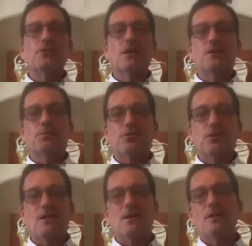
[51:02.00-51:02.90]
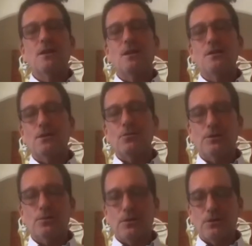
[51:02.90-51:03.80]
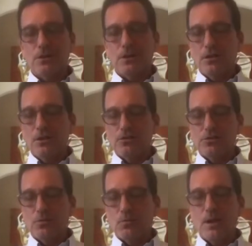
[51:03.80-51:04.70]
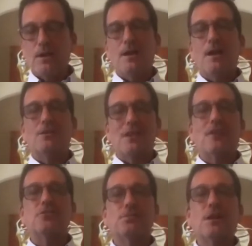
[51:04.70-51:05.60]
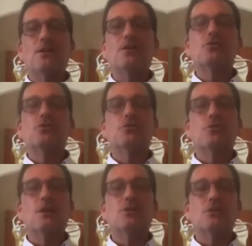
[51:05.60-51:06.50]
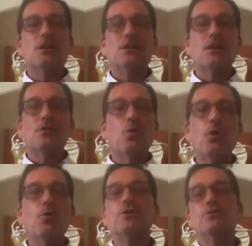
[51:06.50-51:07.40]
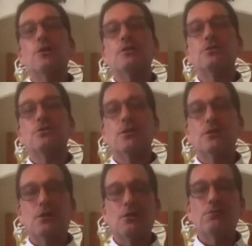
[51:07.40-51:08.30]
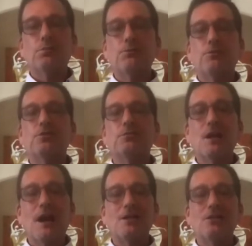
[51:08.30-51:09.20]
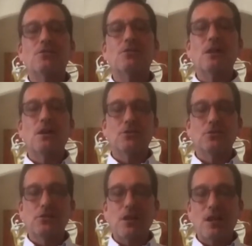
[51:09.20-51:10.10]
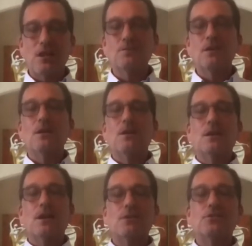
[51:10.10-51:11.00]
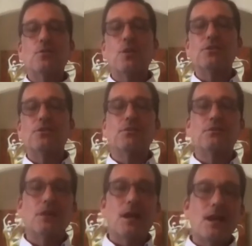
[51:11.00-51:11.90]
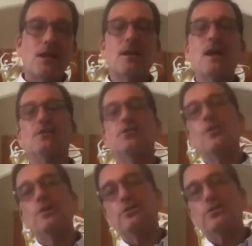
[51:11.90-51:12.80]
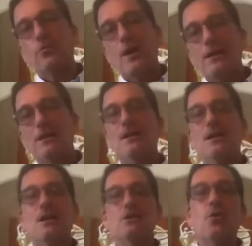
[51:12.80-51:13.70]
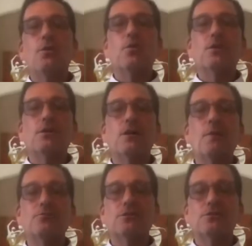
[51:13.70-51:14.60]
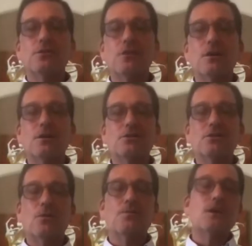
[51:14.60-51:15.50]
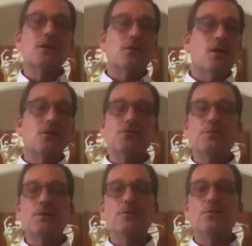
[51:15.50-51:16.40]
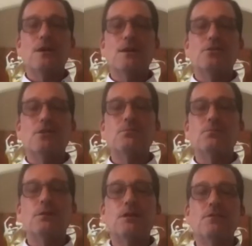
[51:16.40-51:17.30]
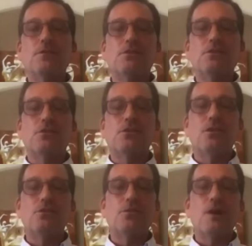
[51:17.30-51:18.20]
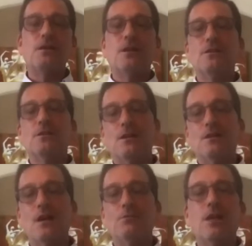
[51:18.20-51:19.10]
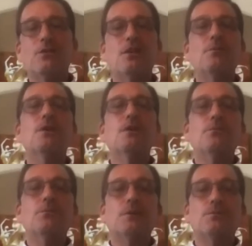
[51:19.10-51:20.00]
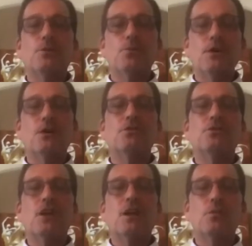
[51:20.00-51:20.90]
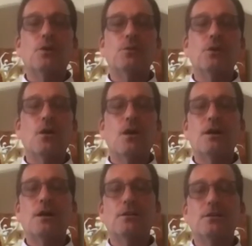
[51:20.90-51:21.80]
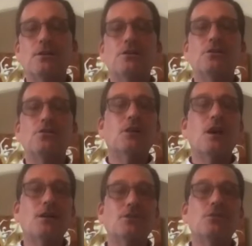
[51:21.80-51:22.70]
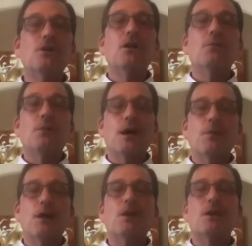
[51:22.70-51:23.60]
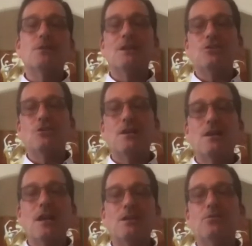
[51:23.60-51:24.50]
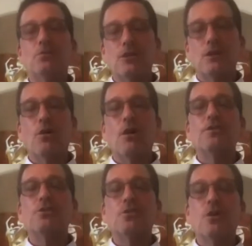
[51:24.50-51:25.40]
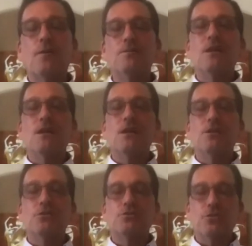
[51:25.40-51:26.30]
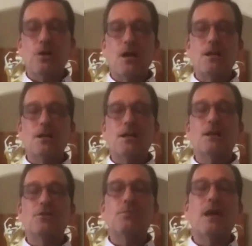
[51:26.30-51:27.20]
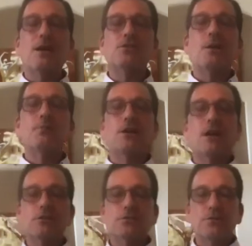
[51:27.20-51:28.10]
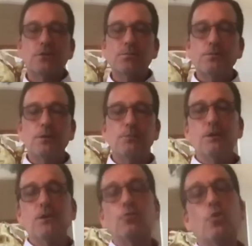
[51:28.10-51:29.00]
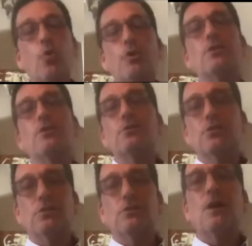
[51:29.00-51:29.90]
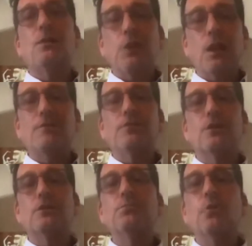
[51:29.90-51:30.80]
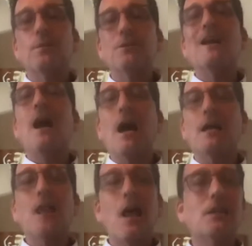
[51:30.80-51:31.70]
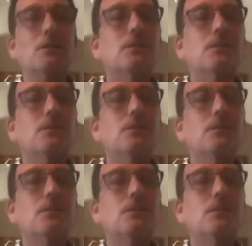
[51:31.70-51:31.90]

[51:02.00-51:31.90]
and upset and that, and that we were in, in, in some way exacerbating the situation. And, and all we're trying to do is give people some guidance so they understand the consequences of delay, the consequences of waiting, and knowing what their options are. And so there are some people who I guess didn't believe this, this, this threat, and, and God bless them, but, but we understand where we are and are going to continue to guide you my, my recommendation again is when you get off this call is you try and get on your bank's application for the PPP loan or in the alternative, apply for unemployment online.